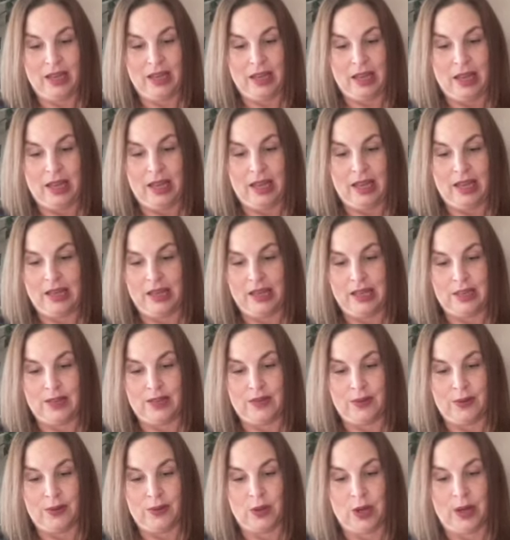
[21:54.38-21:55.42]
and it's
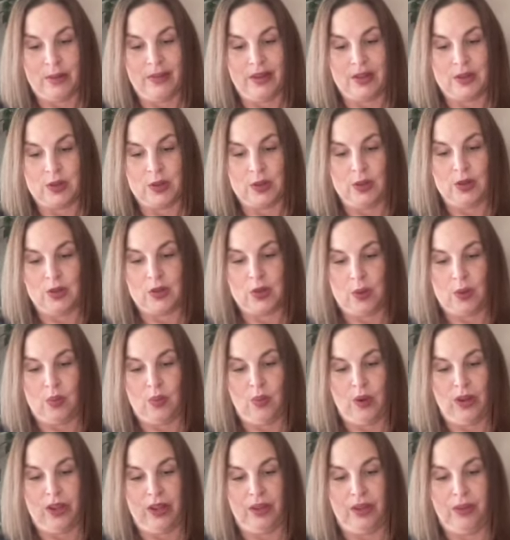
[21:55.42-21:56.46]
for trimesters
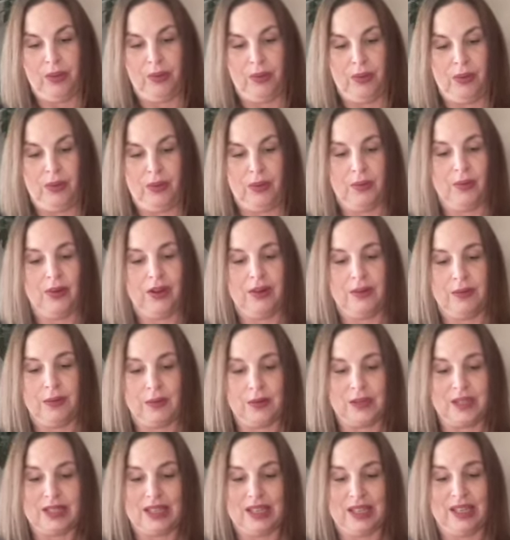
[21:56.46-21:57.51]
one through three for
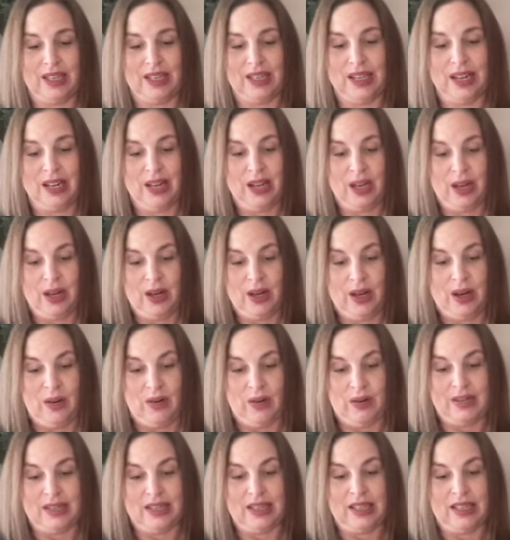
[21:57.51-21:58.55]
skin
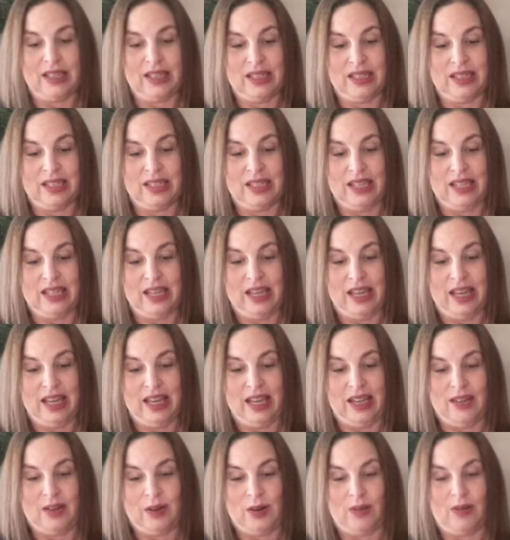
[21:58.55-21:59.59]
resiliency
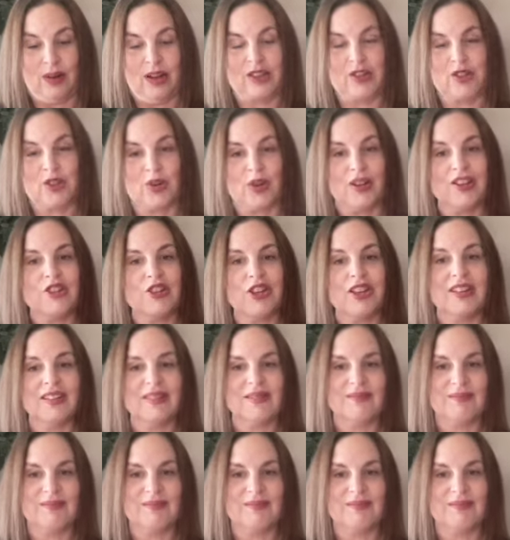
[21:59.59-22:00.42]
and restoration.